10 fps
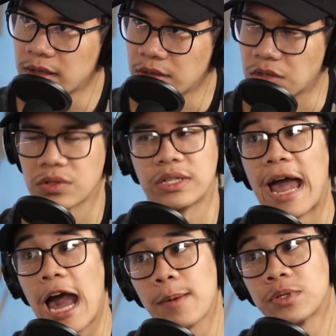There's
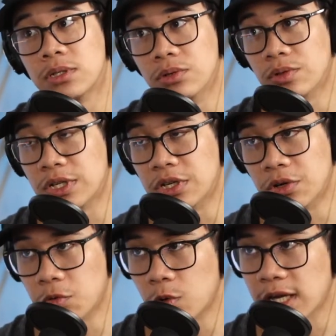absolutely
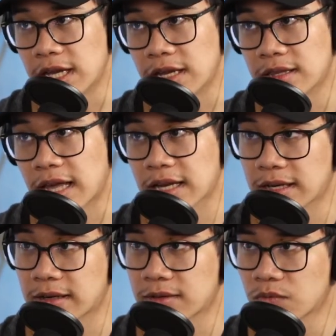no way that
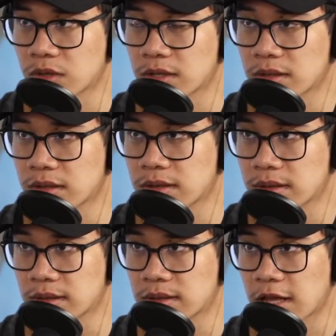
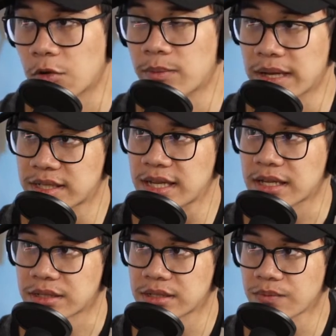would make
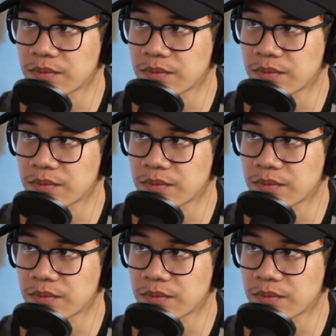sense.